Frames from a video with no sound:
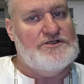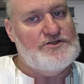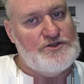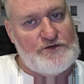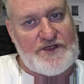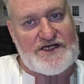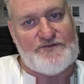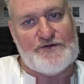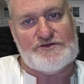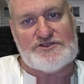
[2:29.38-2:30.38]
You knew that
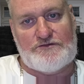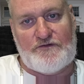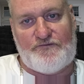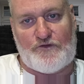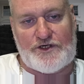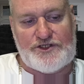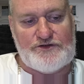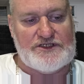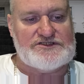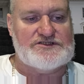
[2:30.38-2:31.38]
if it was over 4
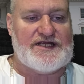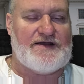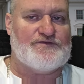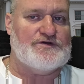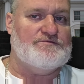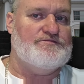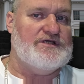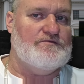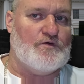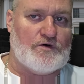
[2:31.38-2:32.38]
units, you'd have to
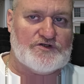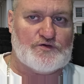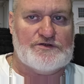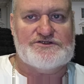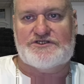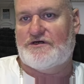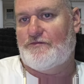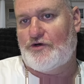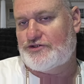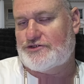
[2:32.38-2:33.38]
be more towards a
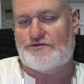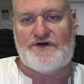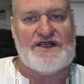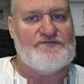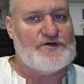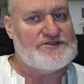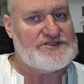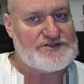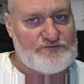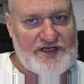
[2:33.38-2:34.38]
commercial rate
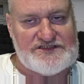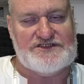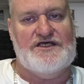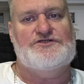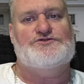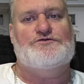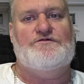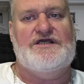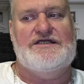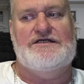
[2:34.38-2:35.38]
versus a
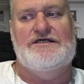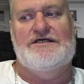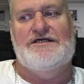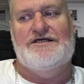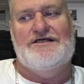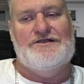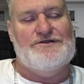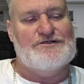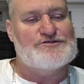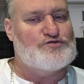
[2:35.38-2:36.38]
residential rate.
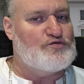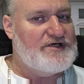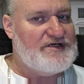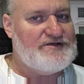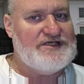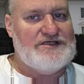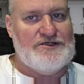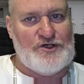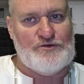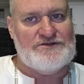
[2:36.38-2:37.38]
There's really
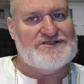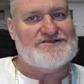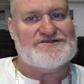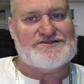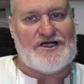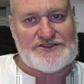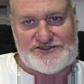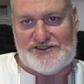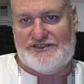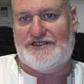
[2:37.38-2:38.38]
no
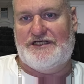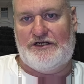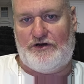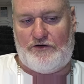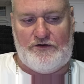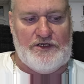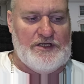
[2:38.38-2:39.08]
discussion here.